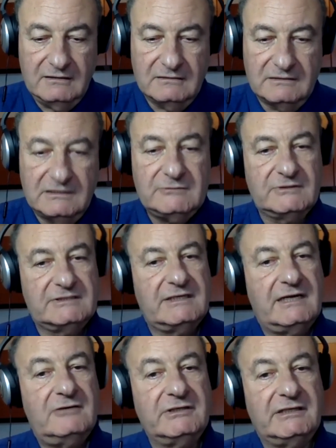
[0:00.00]
This was the
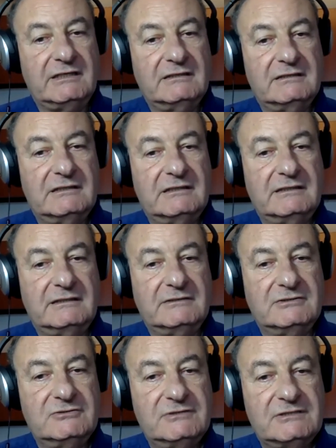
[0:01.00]
irony. The
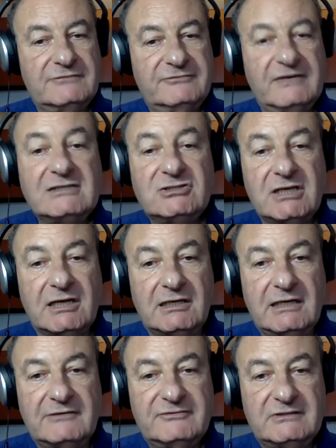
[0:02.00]
Jews of Russia,
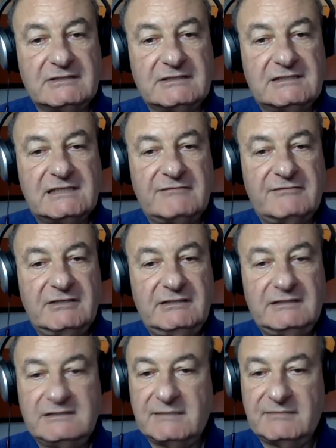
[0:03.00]
after 70
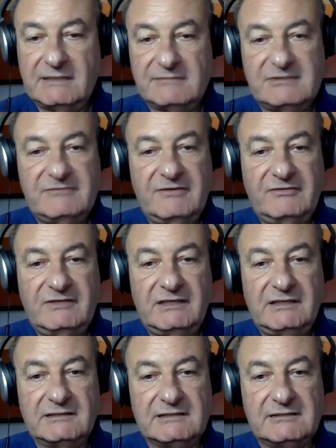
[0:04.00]
and sometimes 50
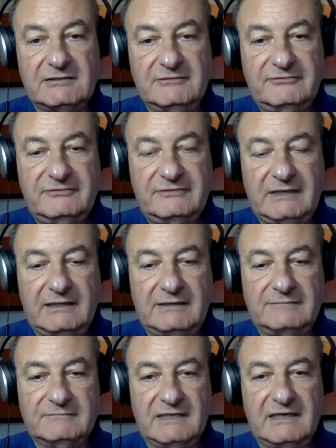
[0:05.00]
years of
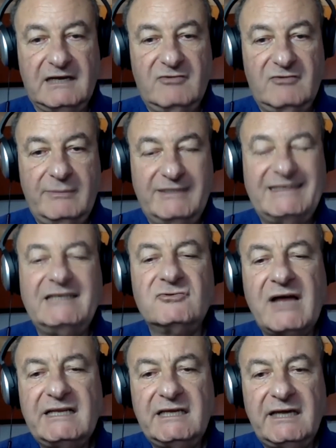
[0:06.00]
the government
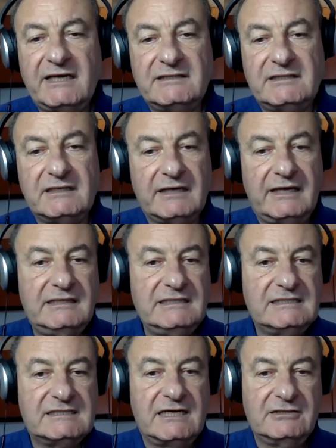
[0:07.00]
eradicating any
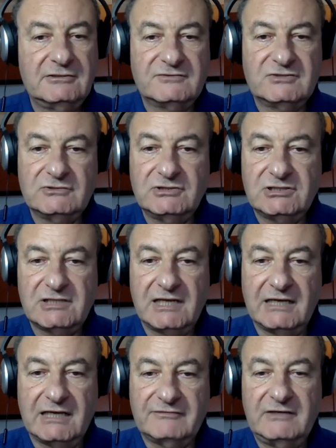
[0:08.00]
sign of Jewish
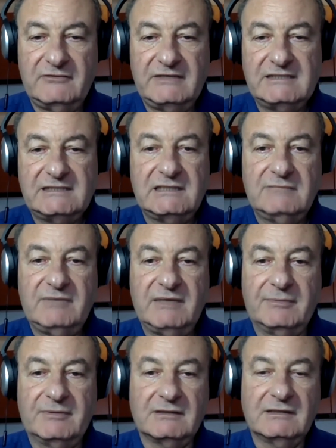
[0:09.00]
life, arresting
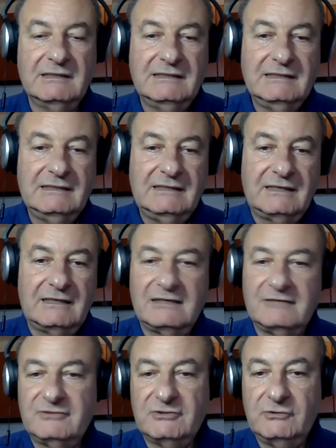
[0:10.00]
people
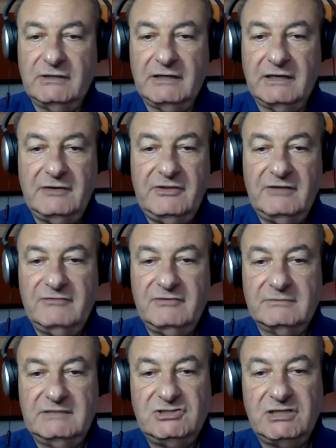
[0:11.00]
for doing anything from
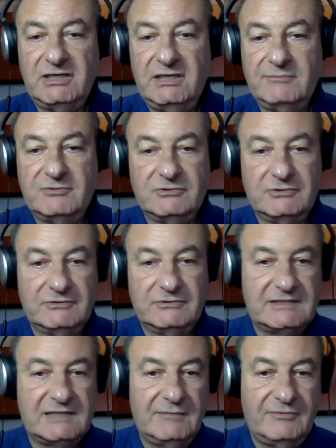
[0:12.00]
teaching Hebrew to
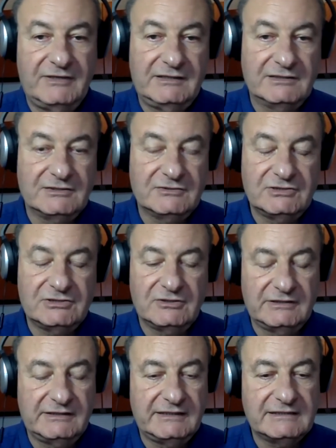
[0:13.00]
celebrating Jewish
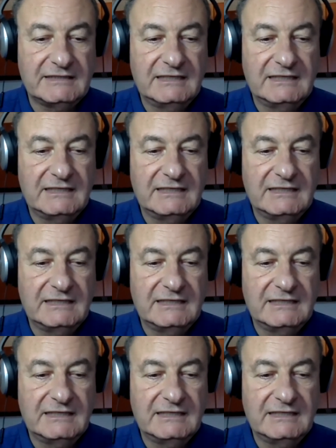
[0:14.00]
holidays,